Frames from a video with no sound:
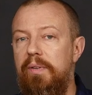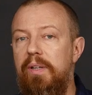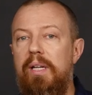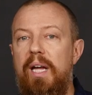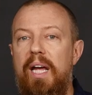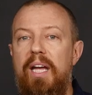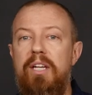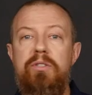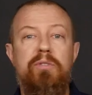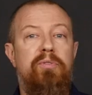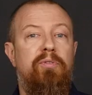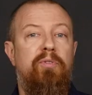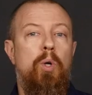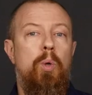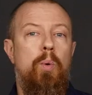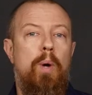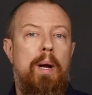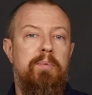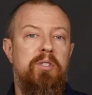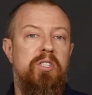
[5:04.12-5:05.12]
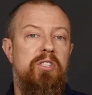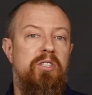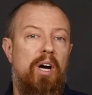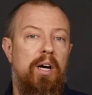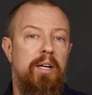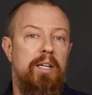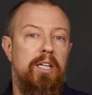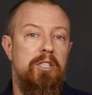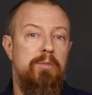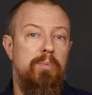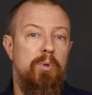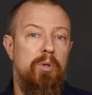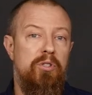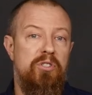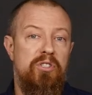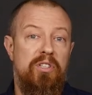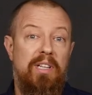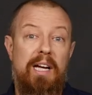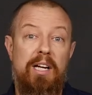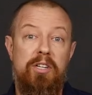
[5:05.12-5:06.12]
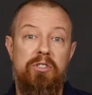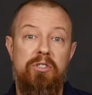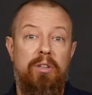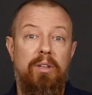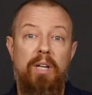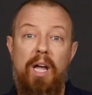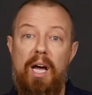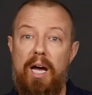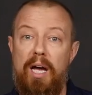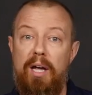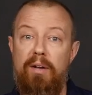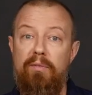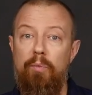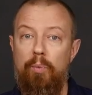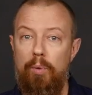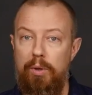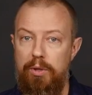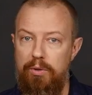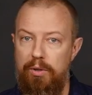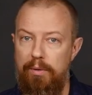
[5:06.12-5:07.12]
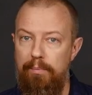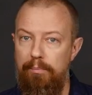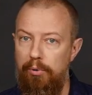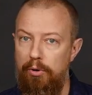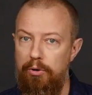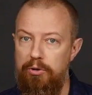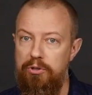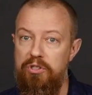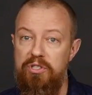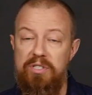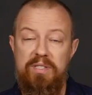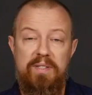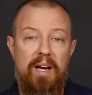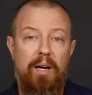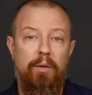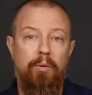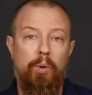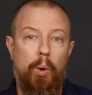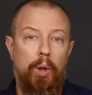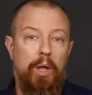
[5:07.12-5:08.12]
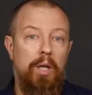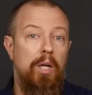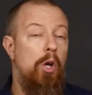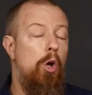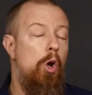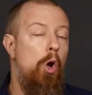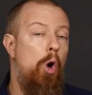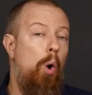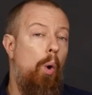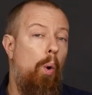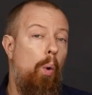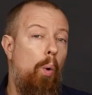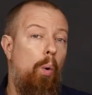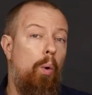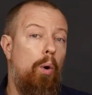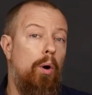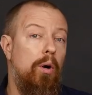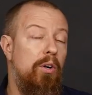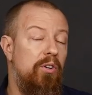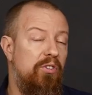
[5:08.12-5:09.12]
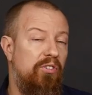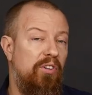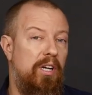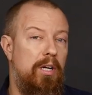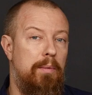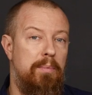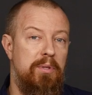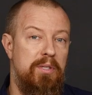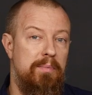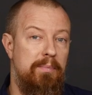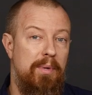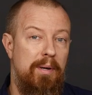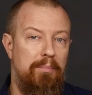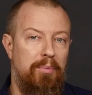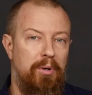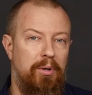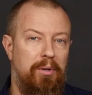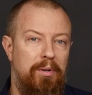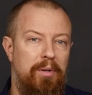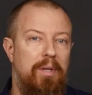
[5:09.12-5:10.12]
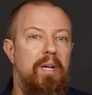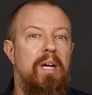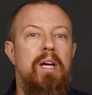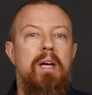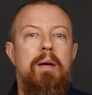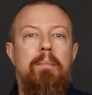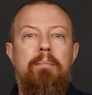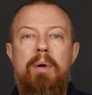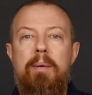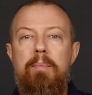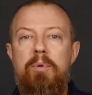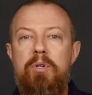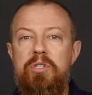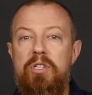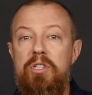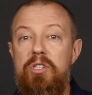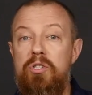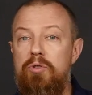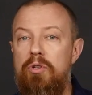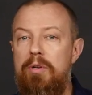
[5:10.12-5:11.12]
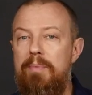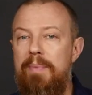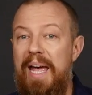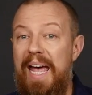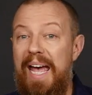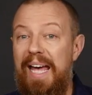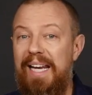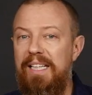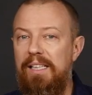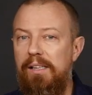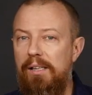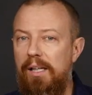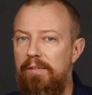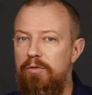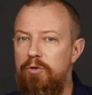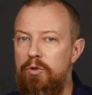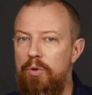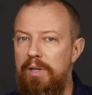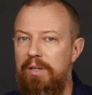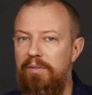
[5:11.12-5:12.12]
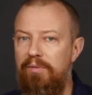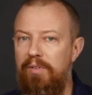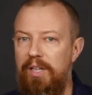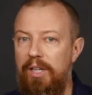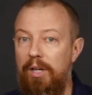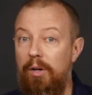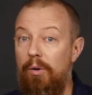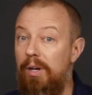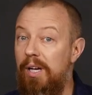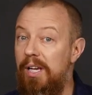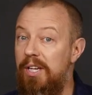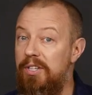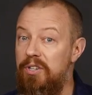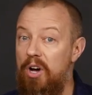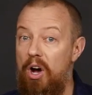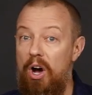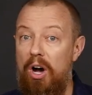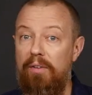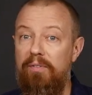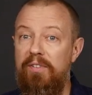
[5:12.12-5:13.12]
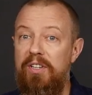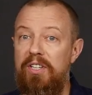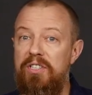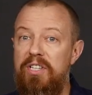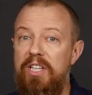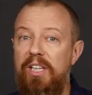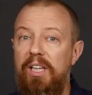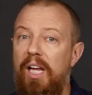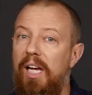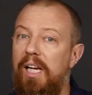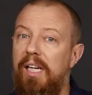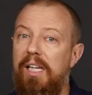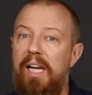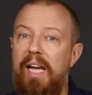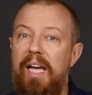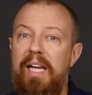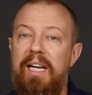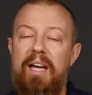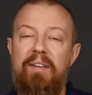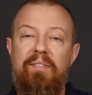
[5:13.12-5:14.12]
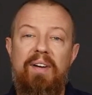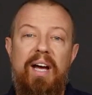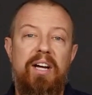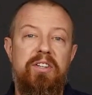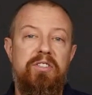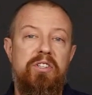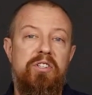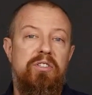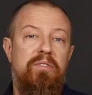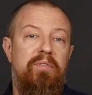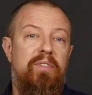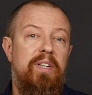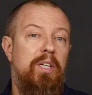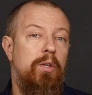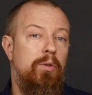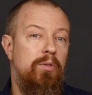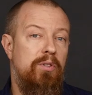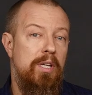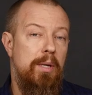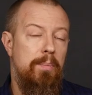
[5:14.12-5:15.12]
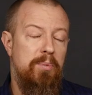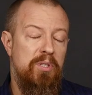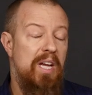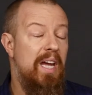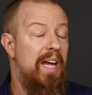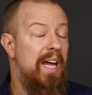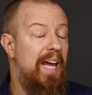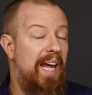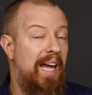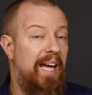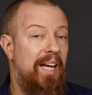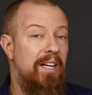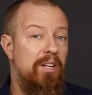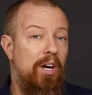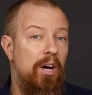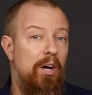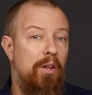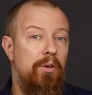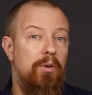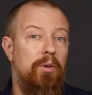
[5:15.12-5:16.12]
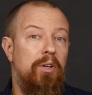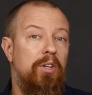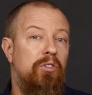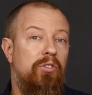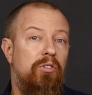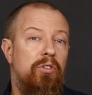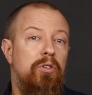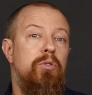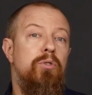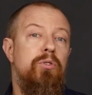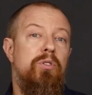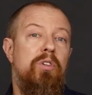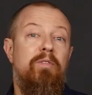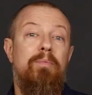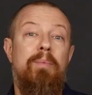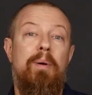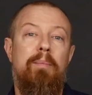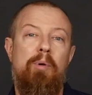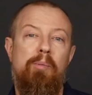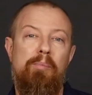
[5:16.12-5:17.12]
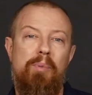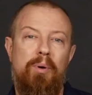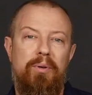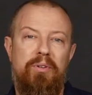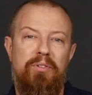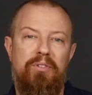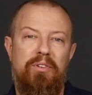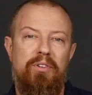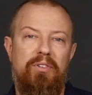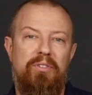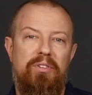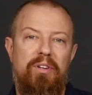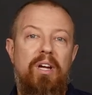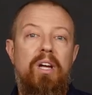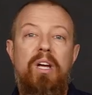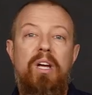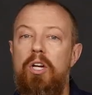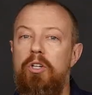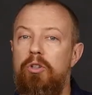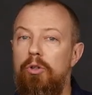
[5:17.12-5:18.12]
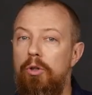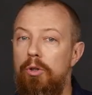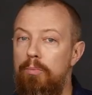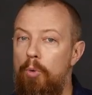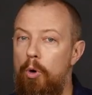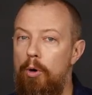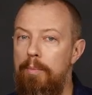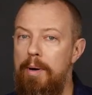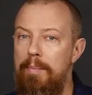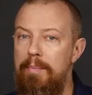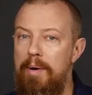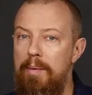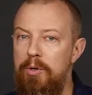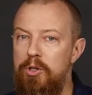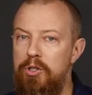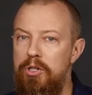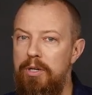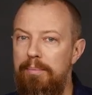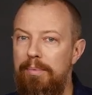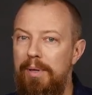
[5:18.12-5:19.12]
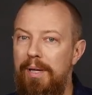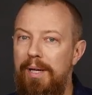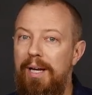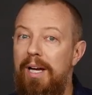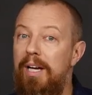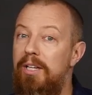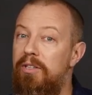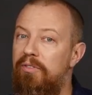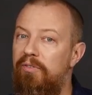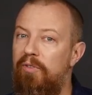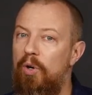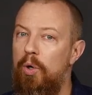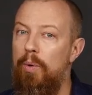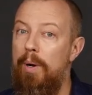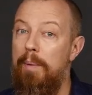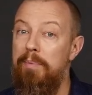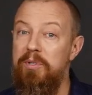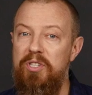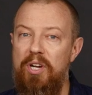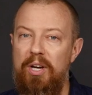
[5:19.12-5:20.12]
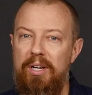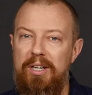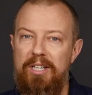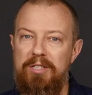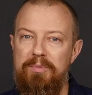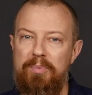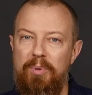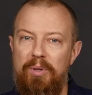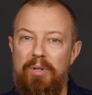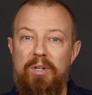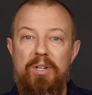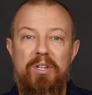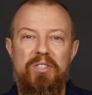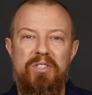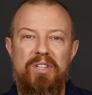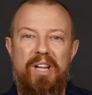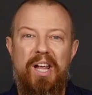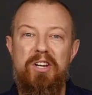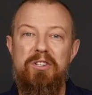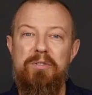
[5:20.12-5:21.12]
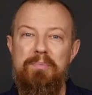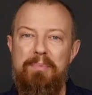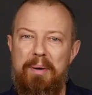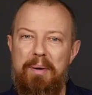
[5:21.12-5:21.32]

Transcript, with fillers: of it, head to photoapps.expert slash live where you can purchase and download it or sign up as a member. Members can stream any live training video as often as they like and have access to video tips and other exclusive member bonuses. To learn more about membership, head to photoapps.expert slash